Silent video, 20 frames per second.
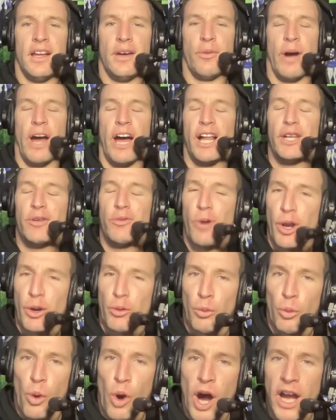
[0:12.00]
Well, what a
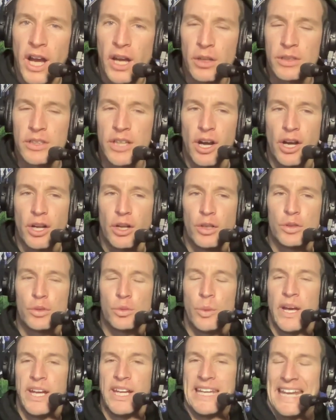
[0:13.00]
wild
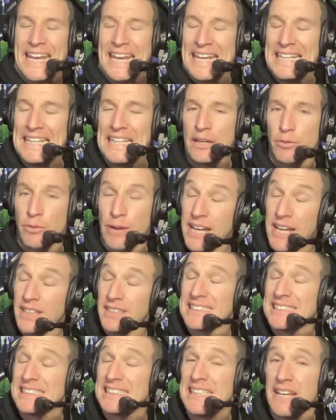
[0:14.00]
old weekend
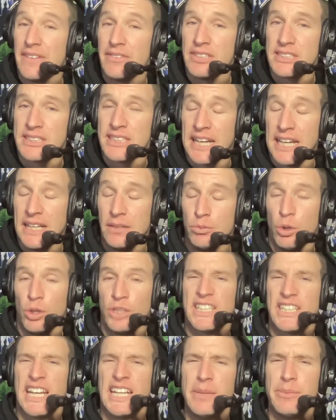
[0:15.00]
round 17
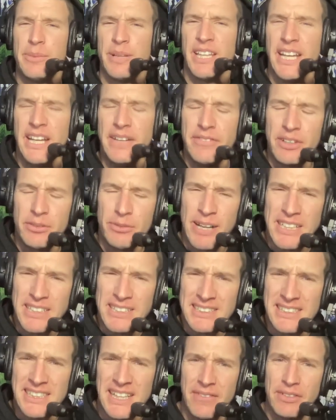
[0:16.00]
was. Can you believe it? Round
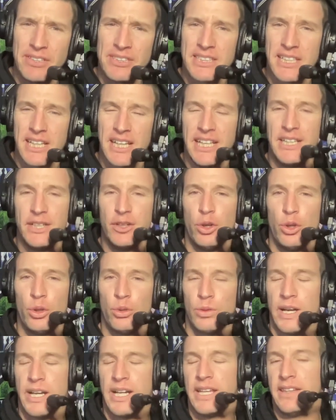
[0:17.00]
17
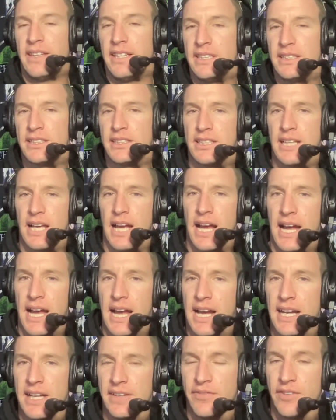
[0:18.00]
already this
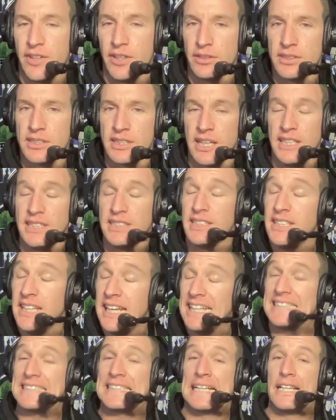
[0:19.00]
AFL season.
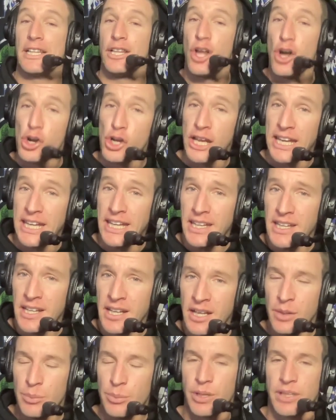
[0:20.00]
It's a longie,
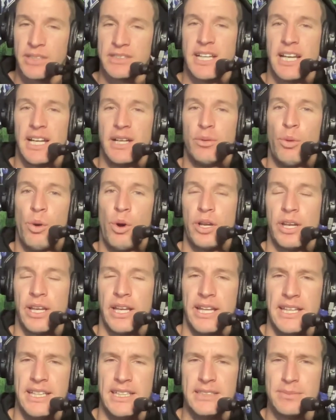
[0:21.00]
but I tell you what,
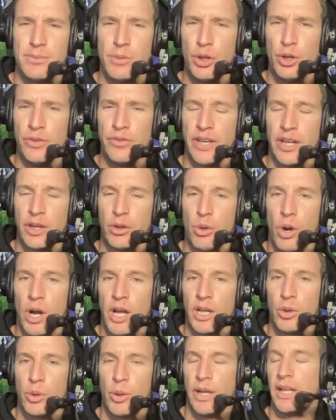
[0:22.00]
it is moving
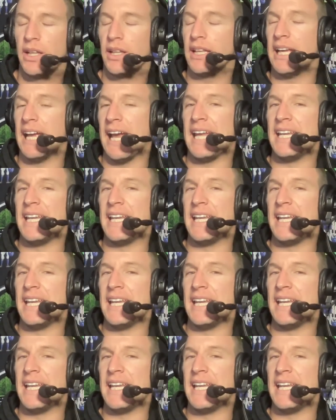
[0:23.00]
quite quickly.